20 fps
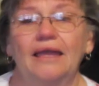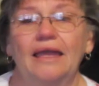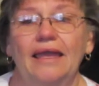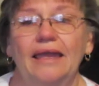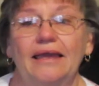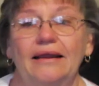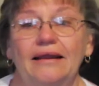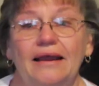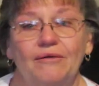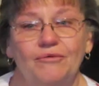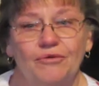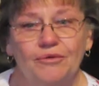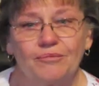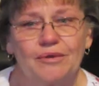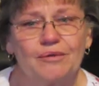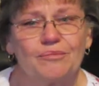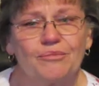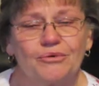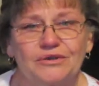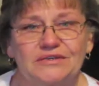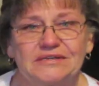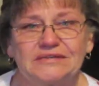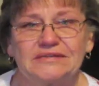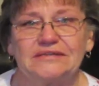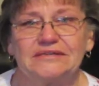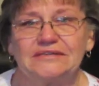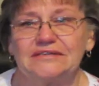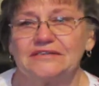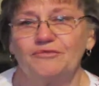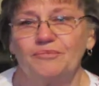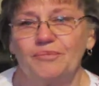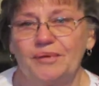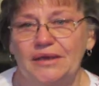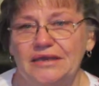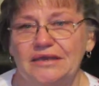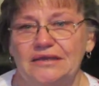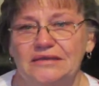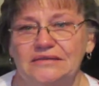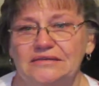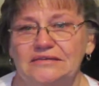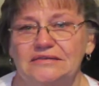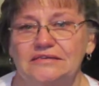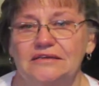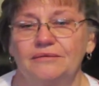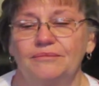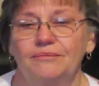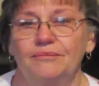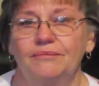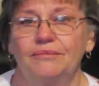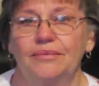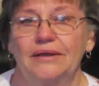And I remember a sense of peace,